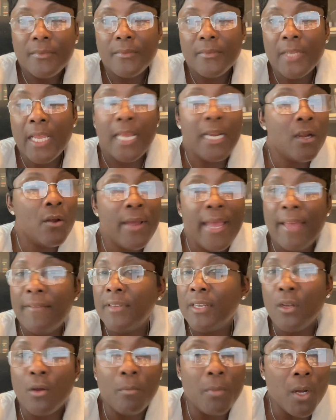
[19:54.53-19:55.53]
And I don't have
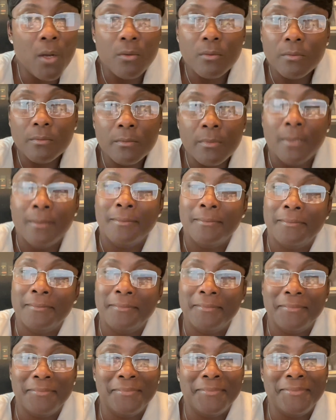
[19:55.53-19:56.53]
it no more.
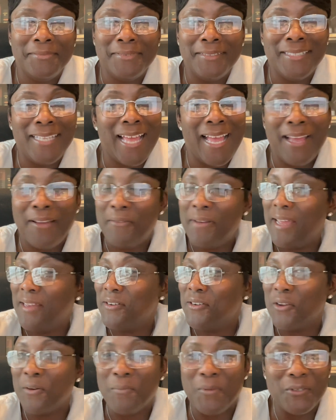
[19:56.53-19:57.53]
don't have
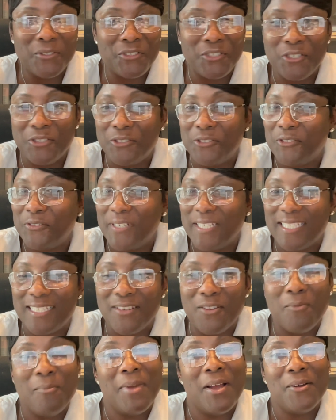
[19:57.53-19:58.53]
no more church stress
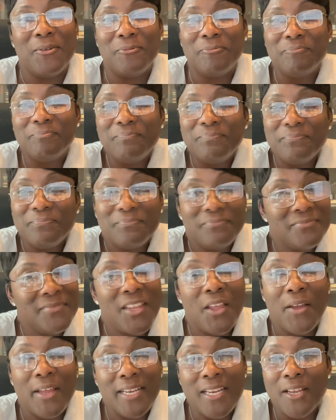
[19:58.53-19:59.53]
no more.
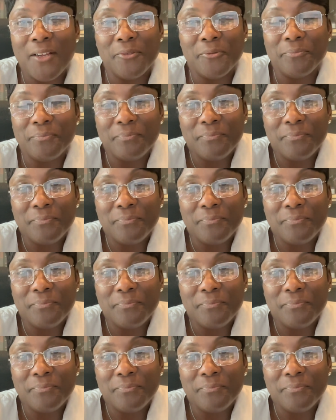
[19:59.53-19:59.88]
No, I don't.